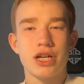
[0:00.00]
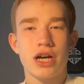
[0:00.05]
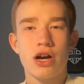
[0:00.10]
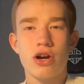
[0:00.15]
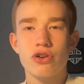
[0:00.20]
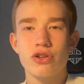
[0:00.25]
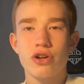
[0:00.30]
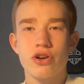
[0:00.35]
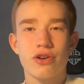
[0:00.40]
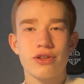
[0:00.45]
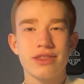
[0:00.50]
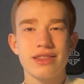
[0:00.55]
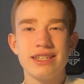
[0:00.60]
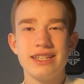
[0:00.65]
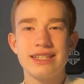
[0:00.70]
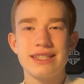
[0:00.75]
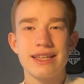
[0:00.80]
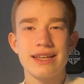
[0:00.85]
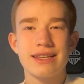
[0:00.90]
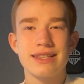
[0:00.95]
Are they at
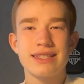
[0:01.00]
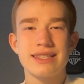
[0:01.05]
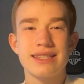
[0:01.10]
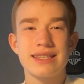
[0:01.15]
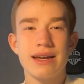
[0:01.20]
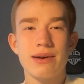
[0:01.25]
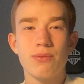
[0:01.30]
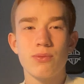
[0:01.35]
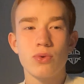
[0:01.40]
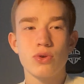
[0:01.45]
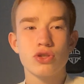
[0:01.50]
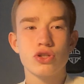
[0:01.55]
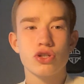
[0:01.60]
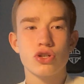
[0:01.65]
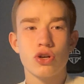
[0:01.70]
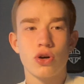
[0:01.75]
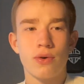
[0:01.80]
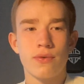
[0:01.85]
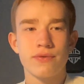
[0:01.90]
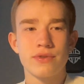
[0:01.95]
least like somewhat
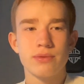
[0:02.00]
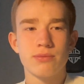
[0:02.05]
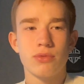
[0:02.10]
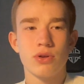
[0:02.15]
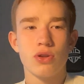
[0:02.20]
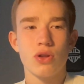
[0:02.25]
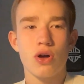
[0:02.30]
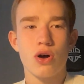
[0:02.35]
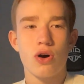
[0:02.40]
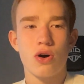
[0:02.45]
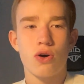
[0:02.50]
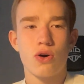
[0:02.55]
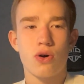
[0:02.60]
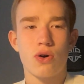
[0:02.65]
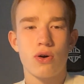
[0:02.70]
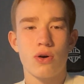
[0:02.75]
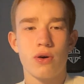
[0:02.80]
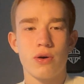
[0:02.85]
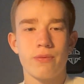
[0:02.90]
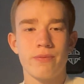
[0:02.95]

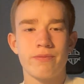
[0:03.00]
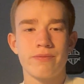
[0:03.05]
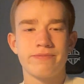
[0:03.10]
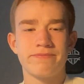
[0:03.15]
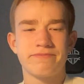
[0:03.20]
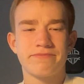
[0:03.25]
comfortable